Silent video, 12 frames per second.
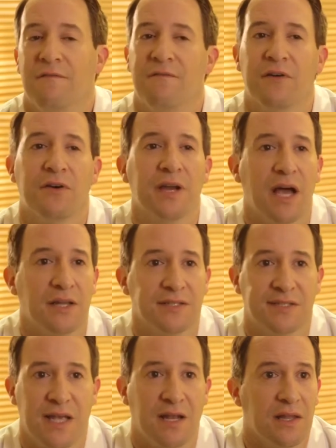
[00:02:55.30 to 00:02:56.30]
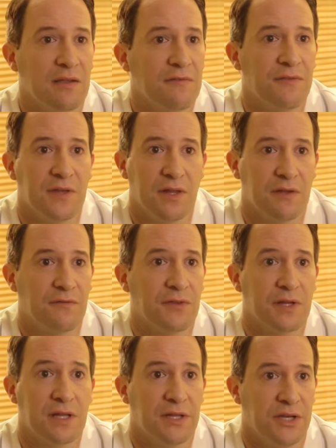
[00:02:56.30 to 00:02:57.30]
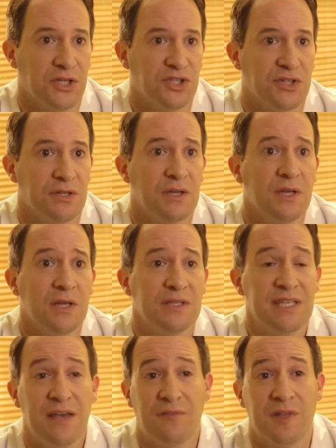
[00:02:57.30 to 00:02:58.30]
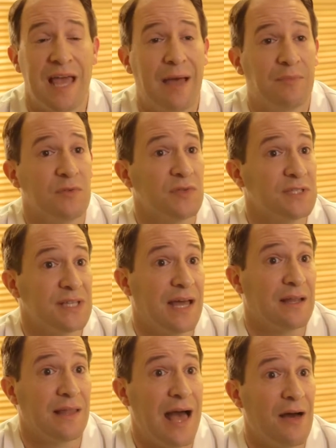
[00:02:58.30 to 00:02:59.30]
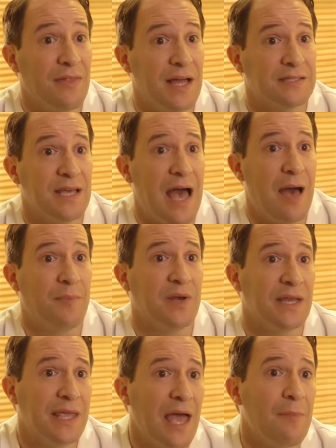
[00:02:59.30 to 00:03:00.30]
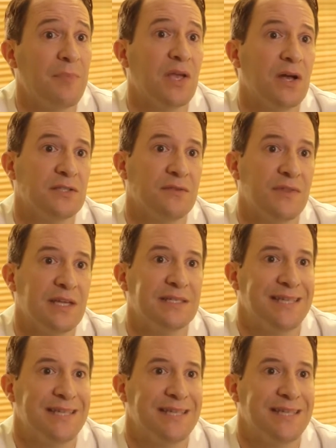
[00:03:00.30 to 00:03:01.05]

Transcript: Very unsettling feeling for the clinician. TF Adaptive does not allow that to happen. Again, because of the